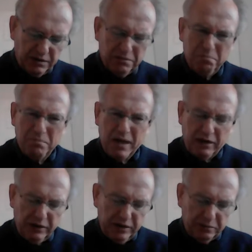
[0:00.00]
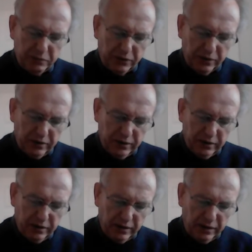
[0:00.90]
Isn't Mary his mother?
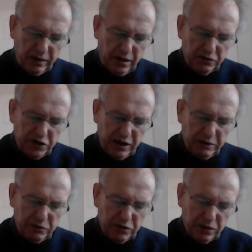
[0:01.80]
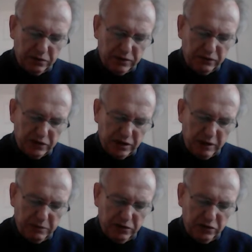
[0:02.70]
And aren't James, Joseph,
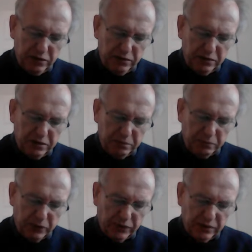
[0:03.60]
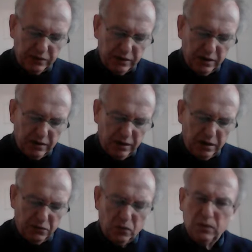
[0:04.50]
Simon, and Judas his brothers?
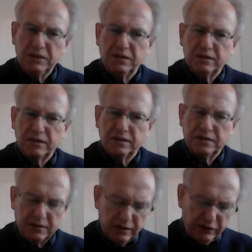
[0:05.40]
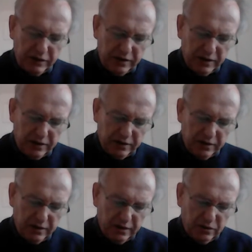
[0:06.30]
Aren't all his sisters living here?
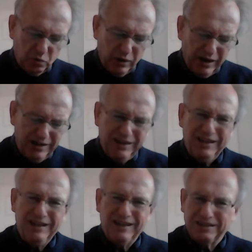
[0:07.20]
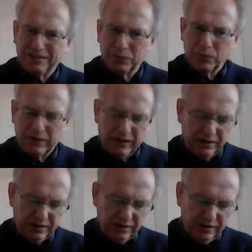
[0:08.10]
Where did he get all
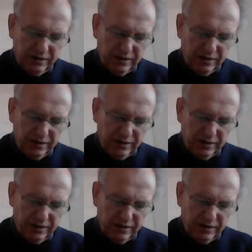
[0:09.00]
this?